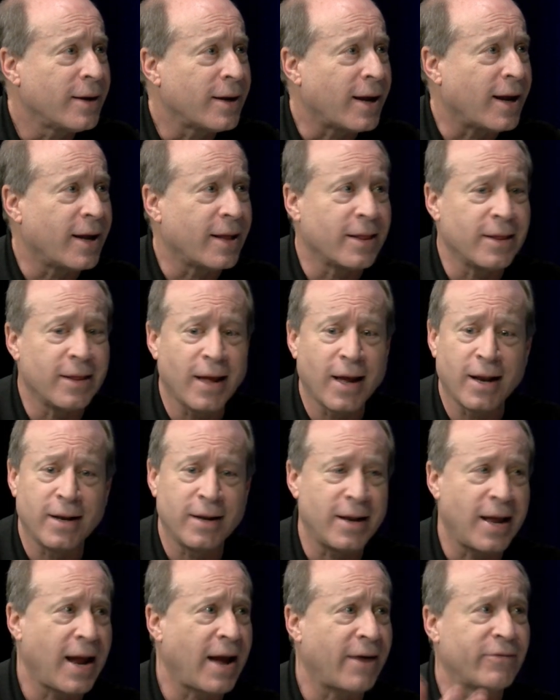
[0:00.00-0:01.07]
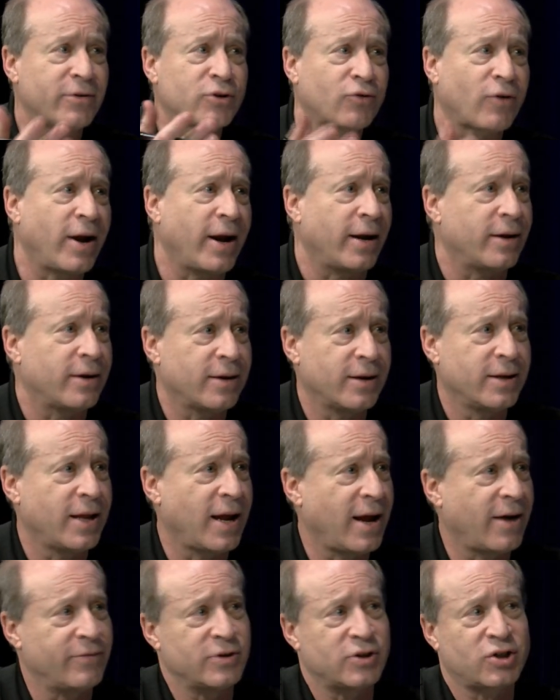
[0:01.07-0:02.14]
and then they have a trade and right. they
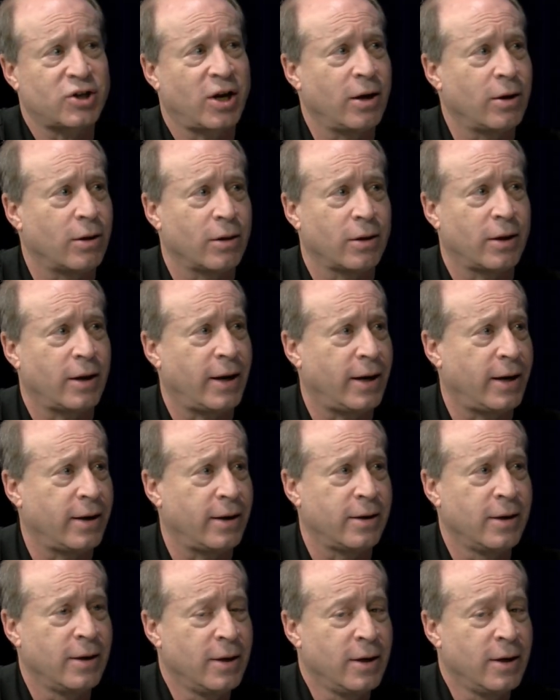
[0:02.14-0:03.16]
have a skill and